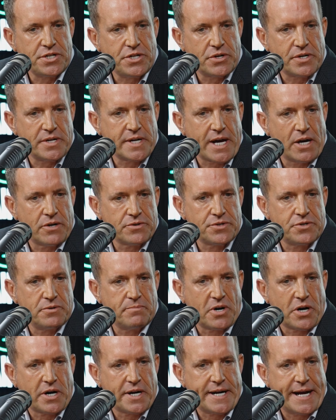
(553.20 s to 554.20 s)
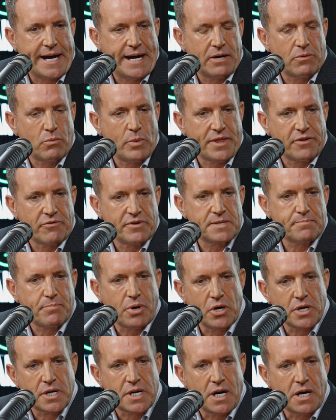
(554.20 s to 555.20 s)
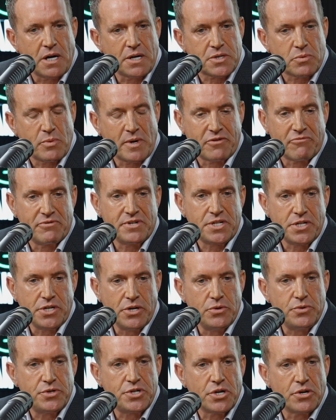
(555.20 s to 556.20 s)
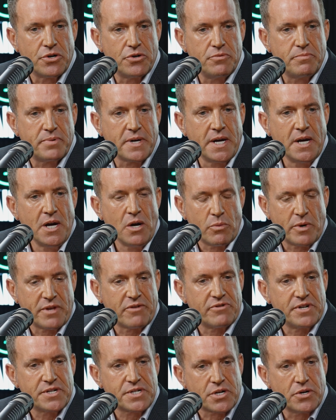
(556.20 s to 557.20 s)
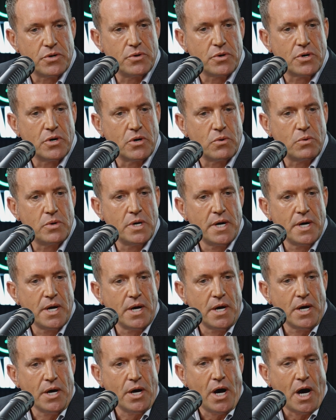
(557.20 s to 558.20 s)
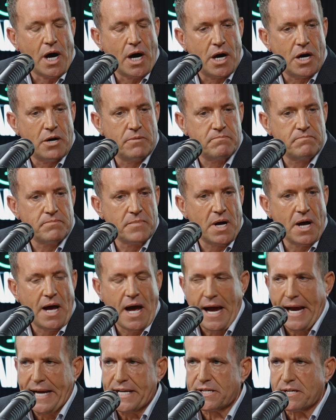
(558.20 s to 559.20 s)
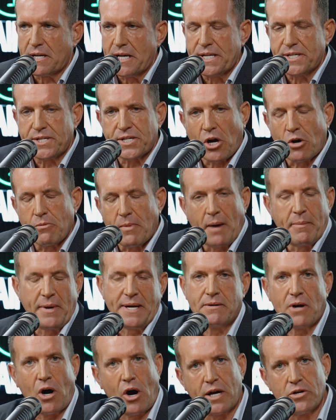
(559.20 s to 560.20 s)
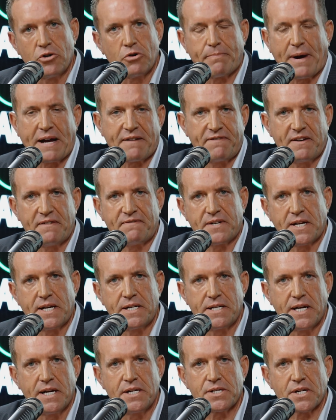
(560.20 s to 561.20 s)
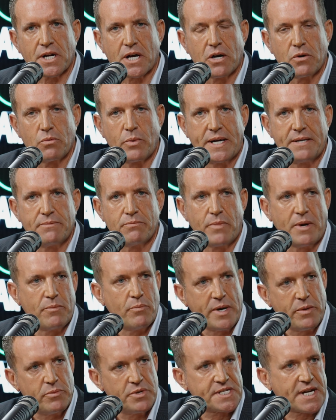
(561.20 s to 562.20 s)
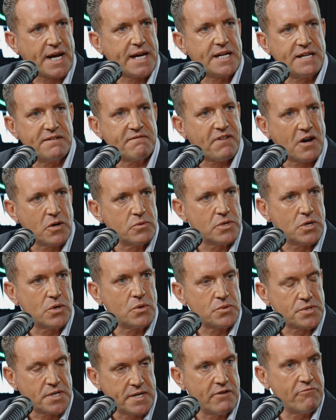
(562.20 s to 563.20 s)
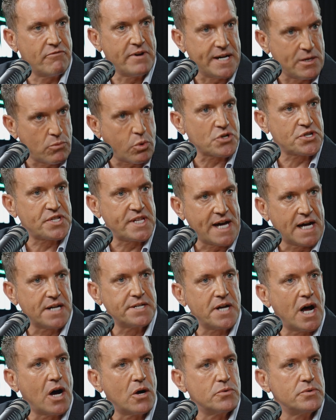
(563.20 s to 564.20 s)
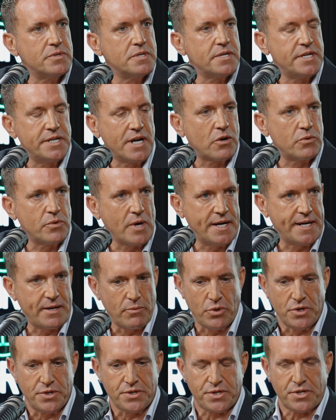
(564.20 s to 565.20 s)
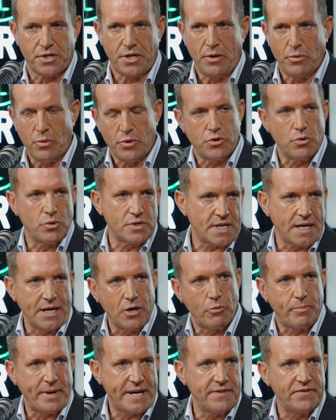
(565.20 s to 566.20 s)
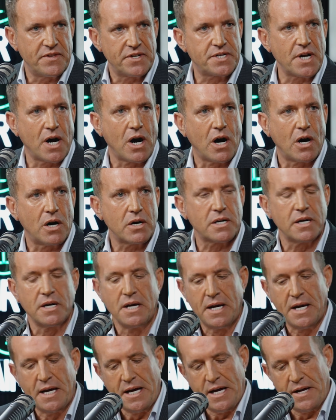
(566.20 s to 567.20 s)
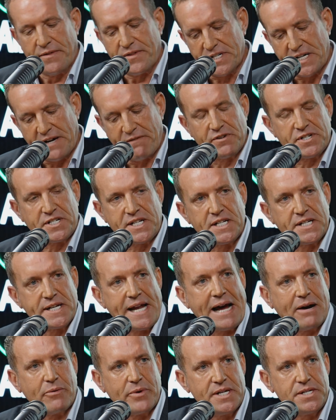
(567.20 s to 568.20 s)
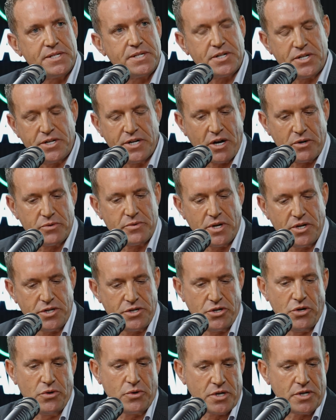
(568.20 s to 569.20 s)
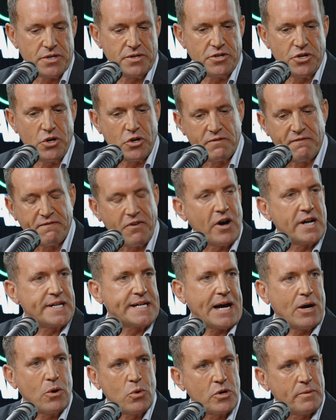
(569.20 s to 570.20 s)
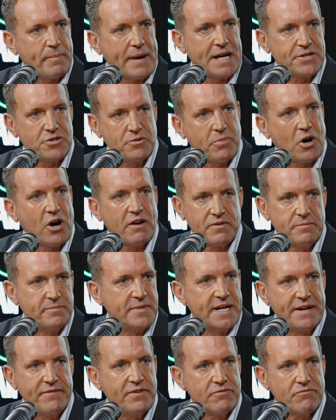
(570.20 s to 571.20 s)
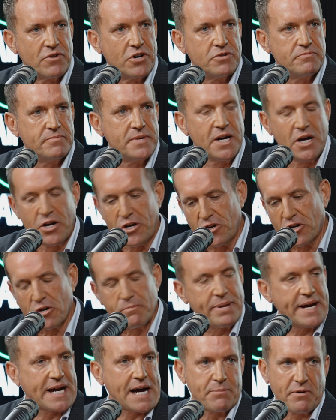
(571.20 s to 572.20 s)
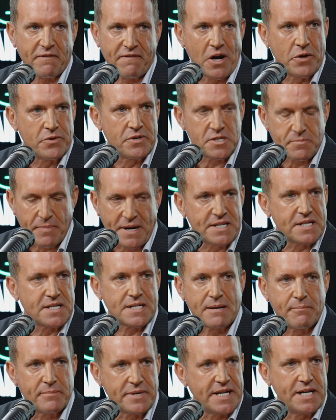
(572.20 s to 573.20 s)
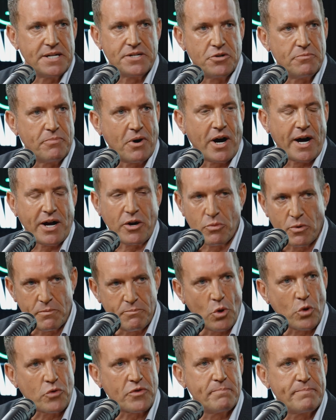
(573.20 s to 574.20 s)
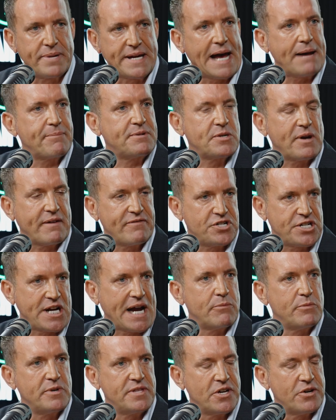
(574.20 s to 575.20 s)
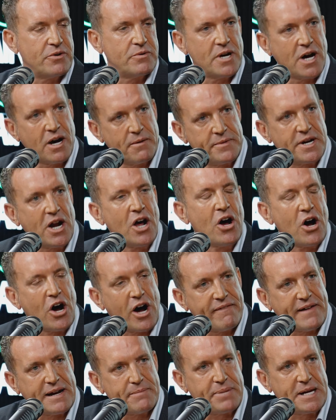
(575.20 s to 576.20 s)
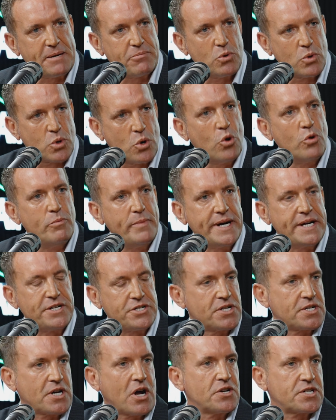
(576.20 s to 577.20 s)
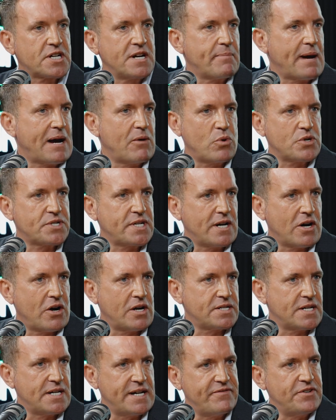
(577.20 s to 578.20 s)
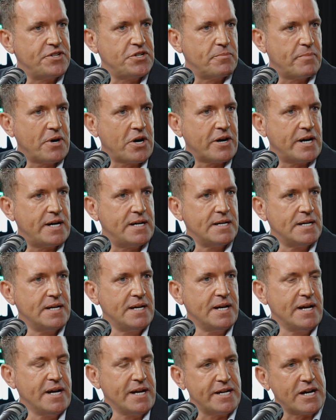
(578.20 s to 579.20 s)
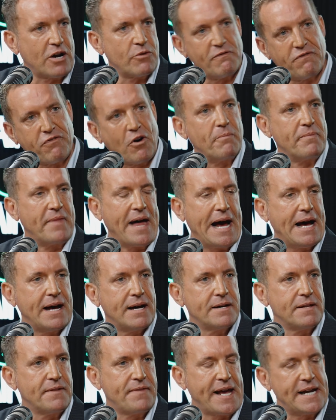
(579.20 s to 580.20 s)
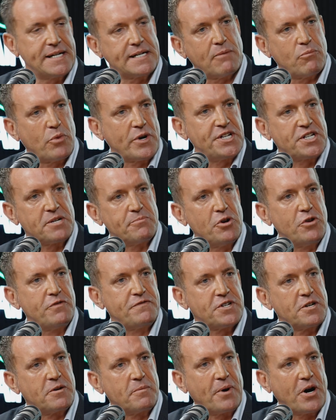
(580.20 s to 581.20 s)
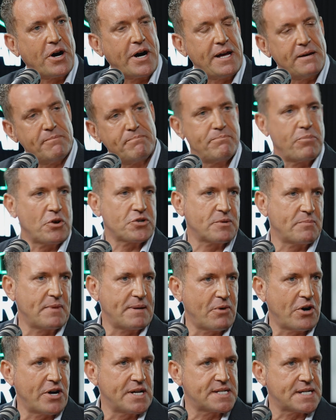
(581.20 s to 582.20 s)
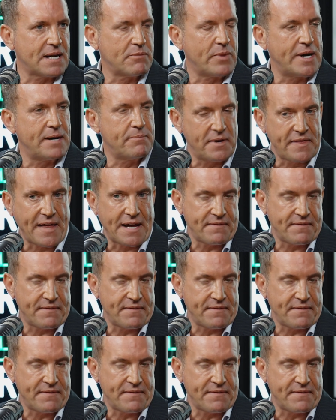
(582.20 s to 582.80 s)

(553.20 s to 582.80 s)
you can get on Dubai now, whether it's podcasts, whether it's YouTube, whether it's Google, it's so. I mean, I look back 15 years ago when we were taking phone calls, and it really was the unknown, you know, and you was a little bit in the dark. The difference is now is, you know, you can find out all about Dubai from your living room. You can pick up a phone and speak to somebody in Dubai who will more than be happy to have a chat with you. I mean, I've had people call me just asking about what's it like to live in Dubai. You know, and from that they end up wanting to move to Dubai and possibly buying somewhere. But